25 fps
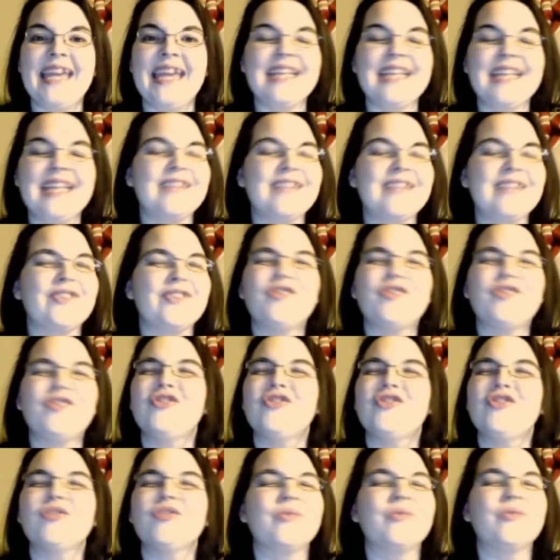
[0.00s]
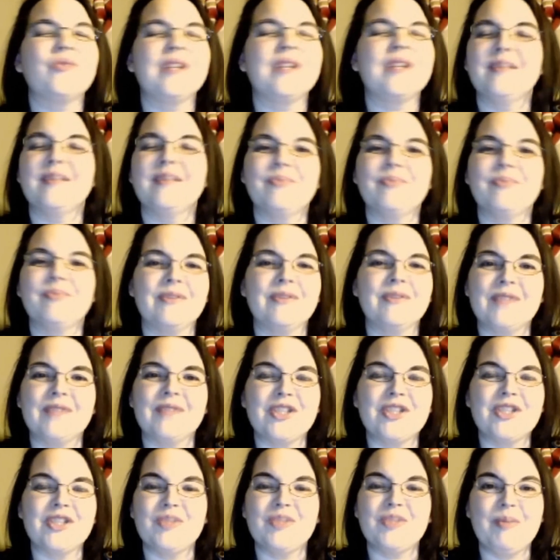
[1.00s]
and it's a joy and a
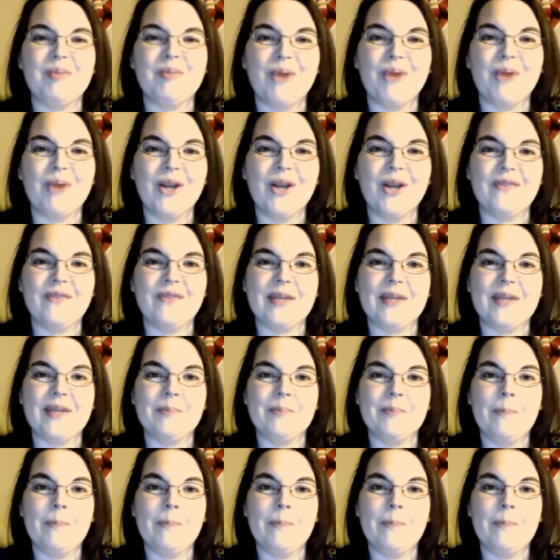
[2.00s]
privilege to be part of it.